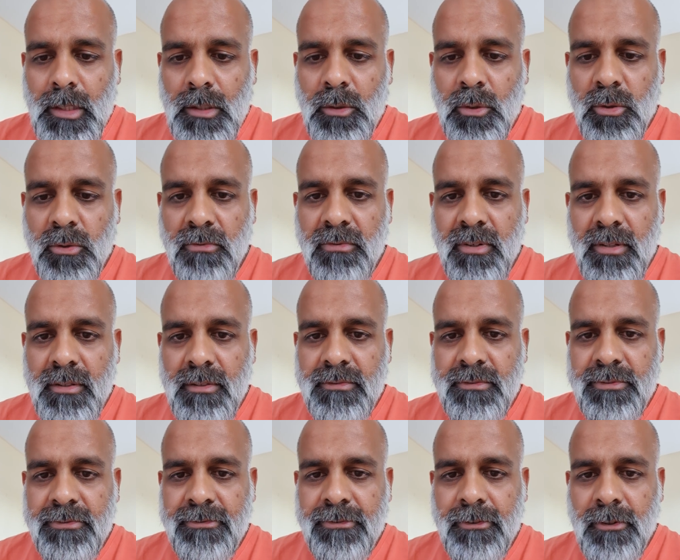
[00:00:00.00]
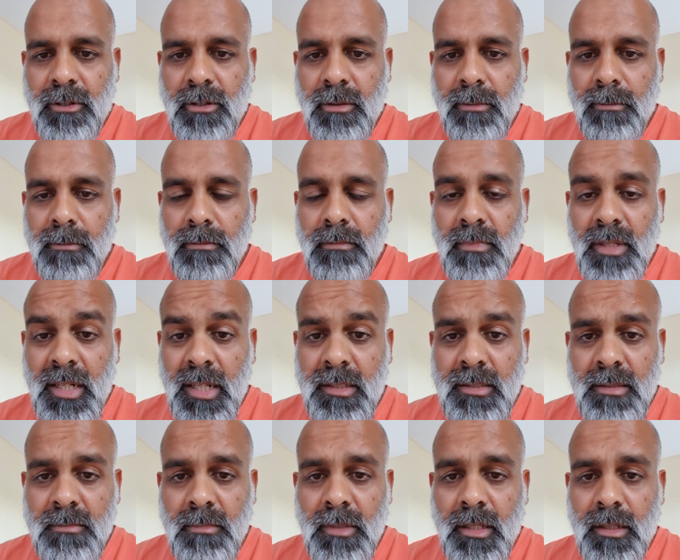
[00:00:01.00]
who've lived for millions
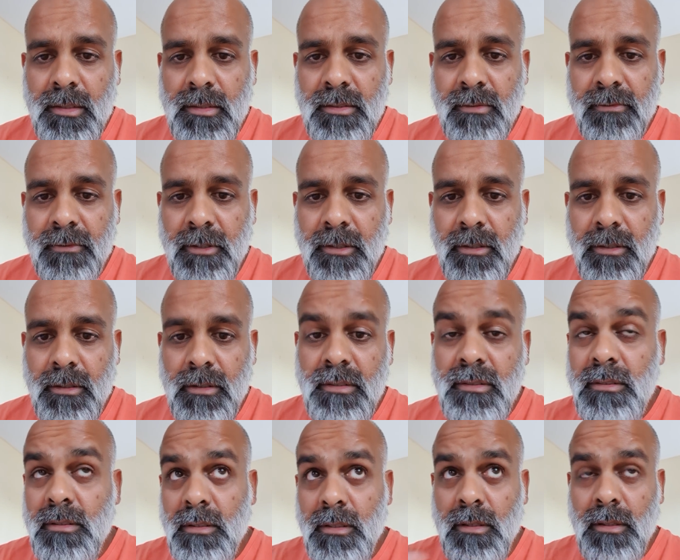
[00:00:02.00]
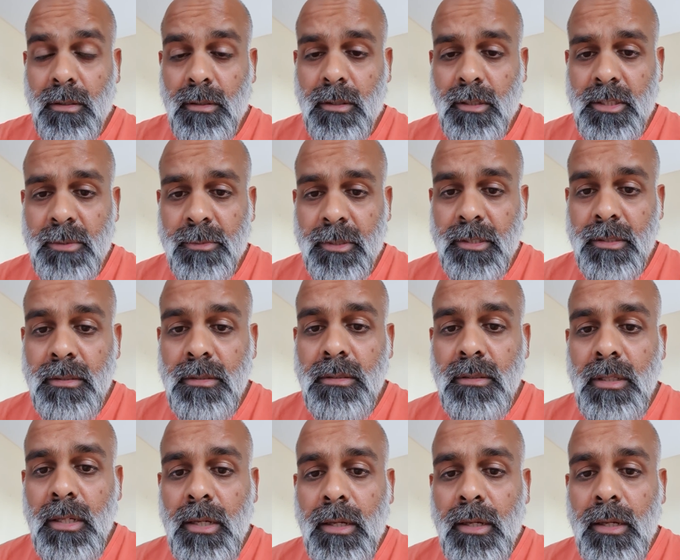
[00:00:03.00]
and millions of years in the cosmos